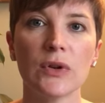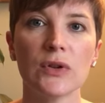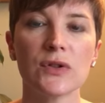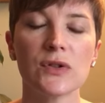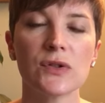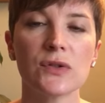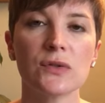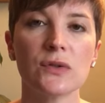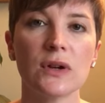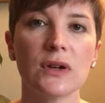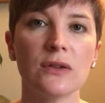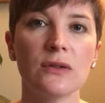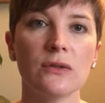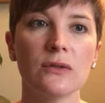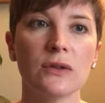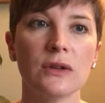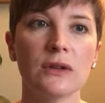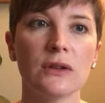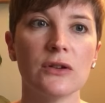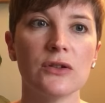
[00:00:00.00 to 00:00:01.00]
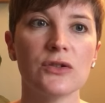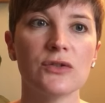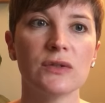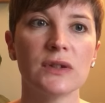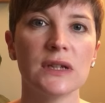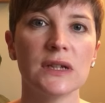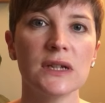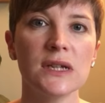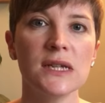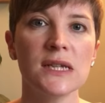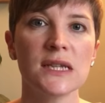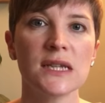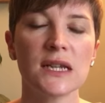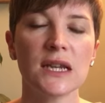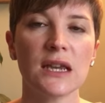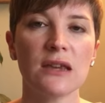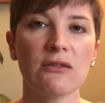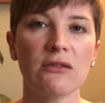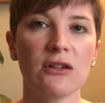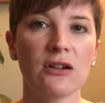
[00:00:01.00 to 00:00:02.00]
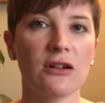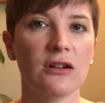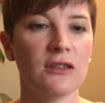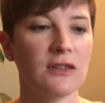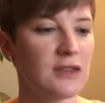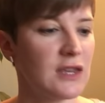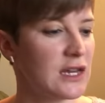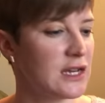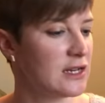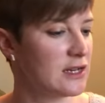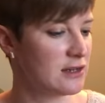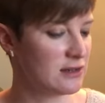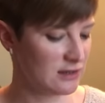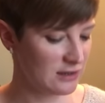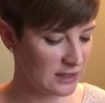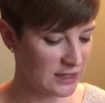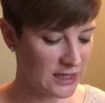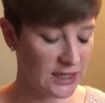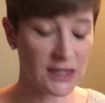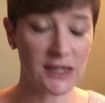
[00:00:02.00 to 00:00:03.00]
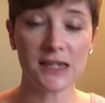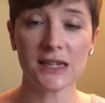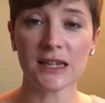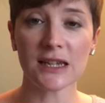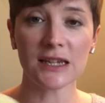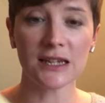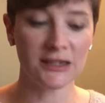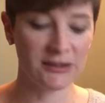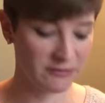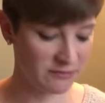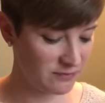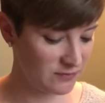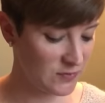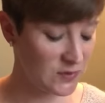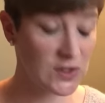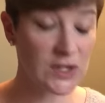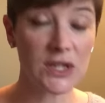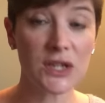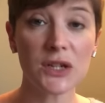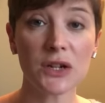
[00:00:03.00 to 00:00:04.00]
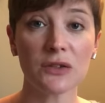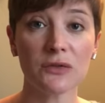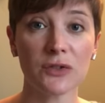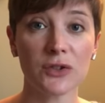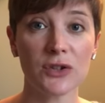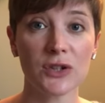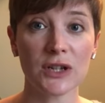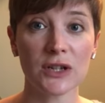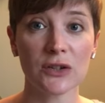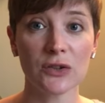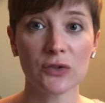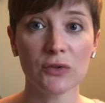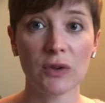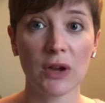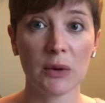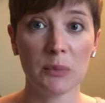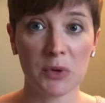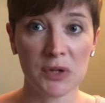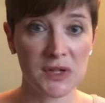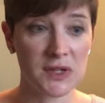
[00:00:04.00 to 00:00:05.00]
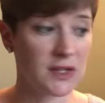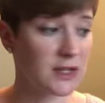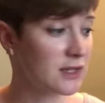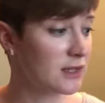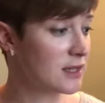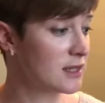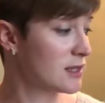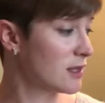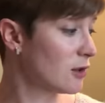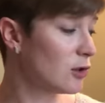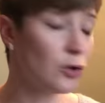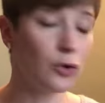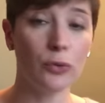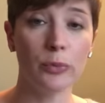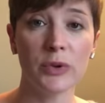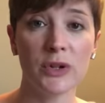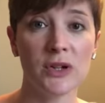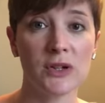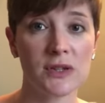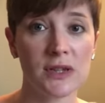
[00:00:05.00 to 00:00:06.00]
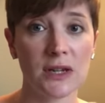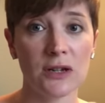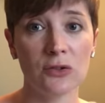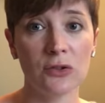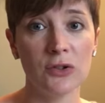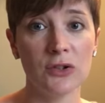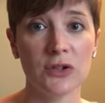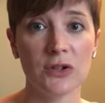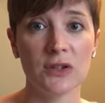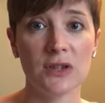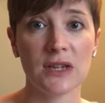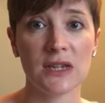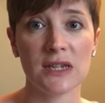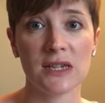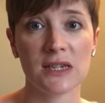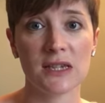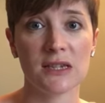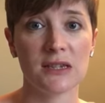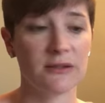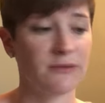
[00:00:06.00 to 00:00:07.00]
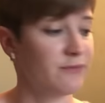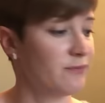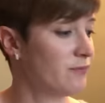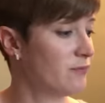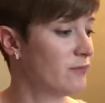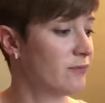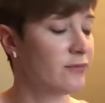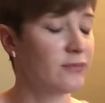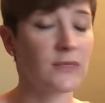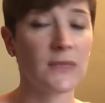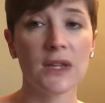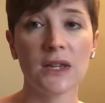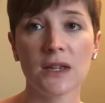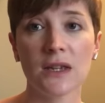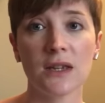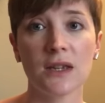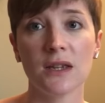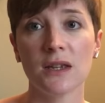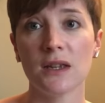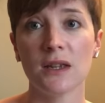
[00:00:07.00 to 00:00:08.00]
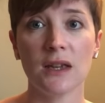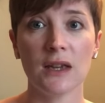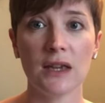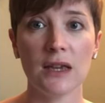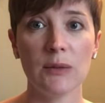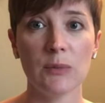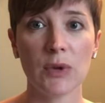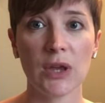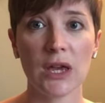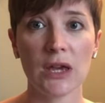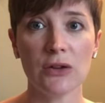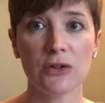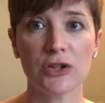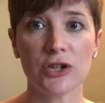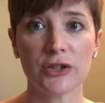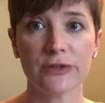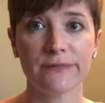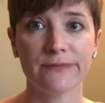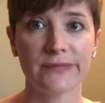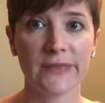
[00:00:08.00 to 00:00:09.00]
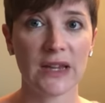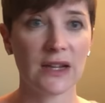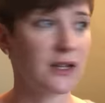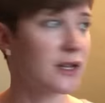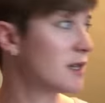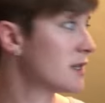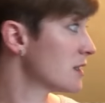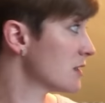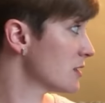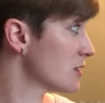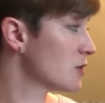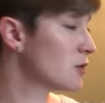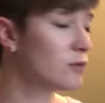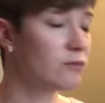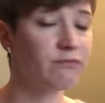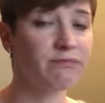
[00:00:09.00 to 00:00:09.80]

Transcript: So I thought they looked really nice together. And then, like I say, discovered I must think this a lot because I ordered this couch and it's